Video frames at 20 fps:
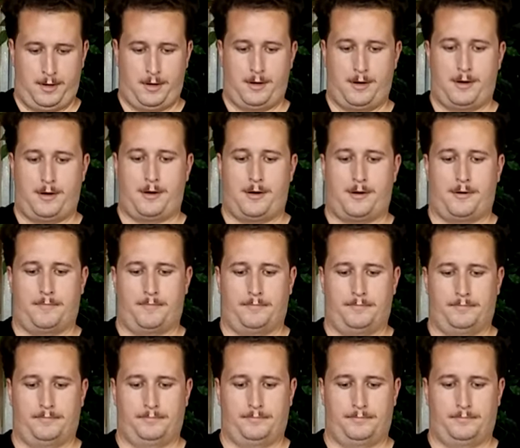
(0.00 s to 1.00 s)
Um,
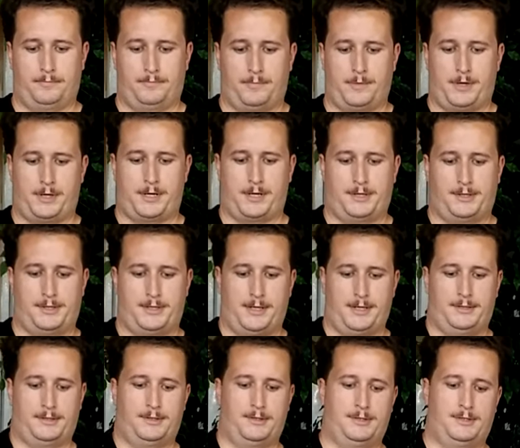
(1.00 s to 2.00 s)
like I said,
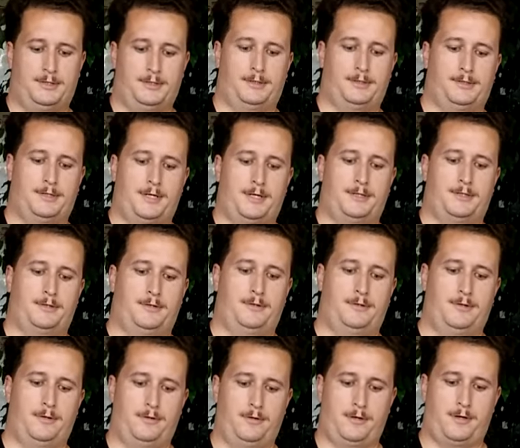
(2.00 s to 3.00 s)
it's a successor
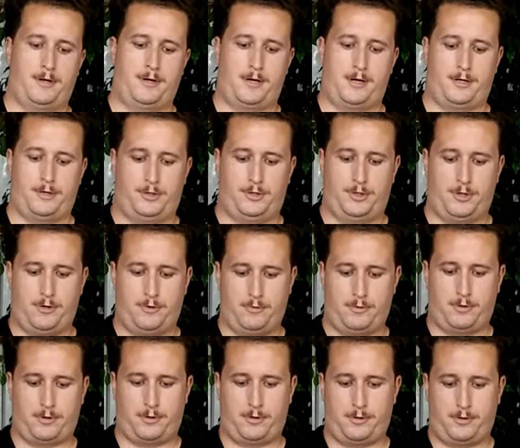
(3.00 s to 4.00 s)
to the uh,
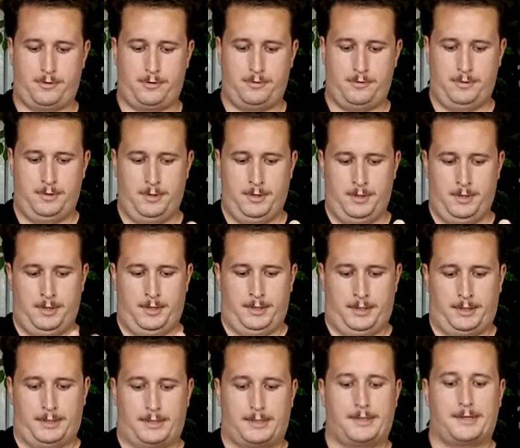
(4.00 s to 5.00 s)
Showgirl.
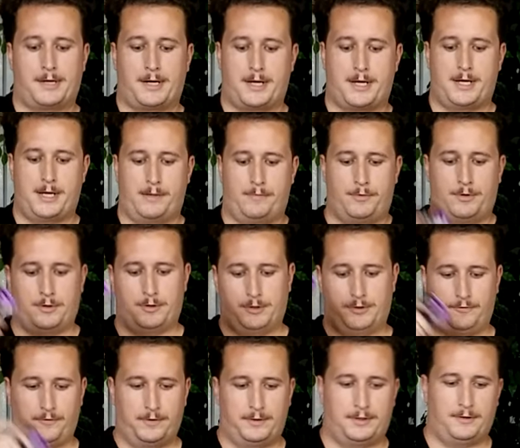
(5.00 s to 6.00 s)
Diameter is
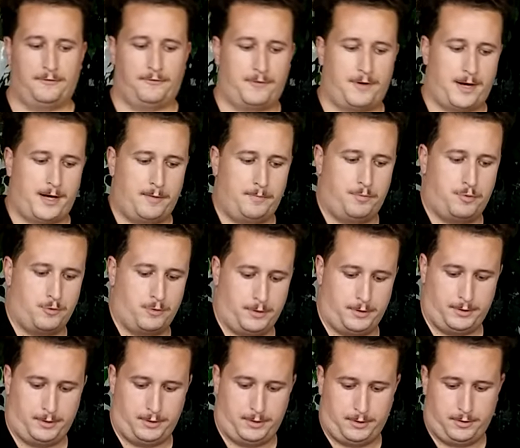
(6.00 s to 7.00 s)

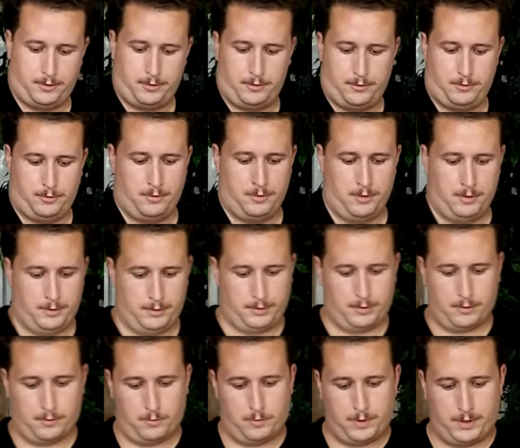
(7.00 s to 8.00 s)
55.2.
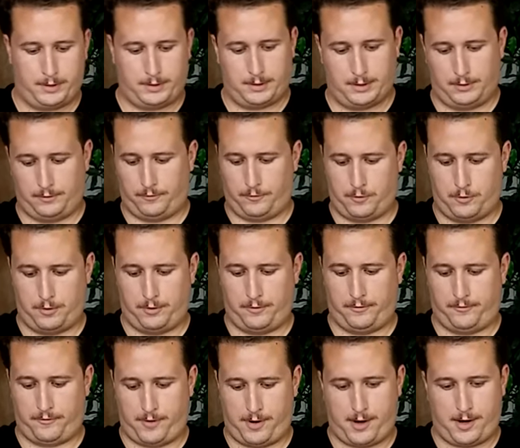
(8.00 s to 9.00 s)
The width is
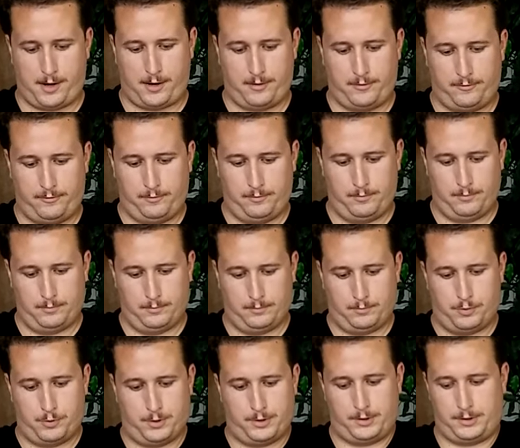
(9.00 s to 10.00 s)

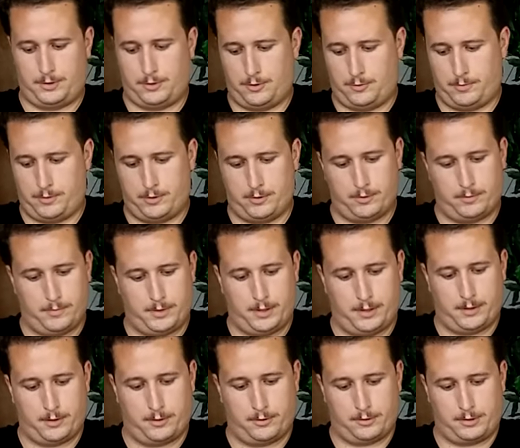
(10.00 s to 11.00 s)
45.2
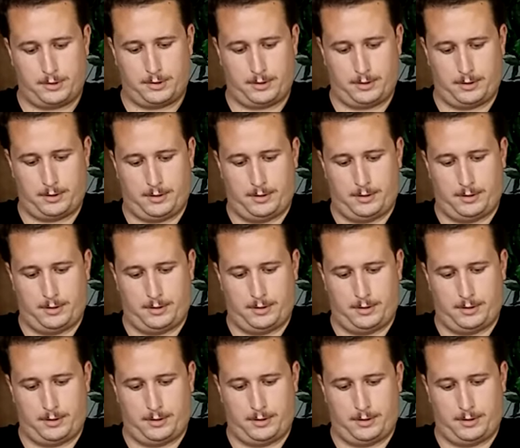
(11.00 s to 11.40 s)
millimeters.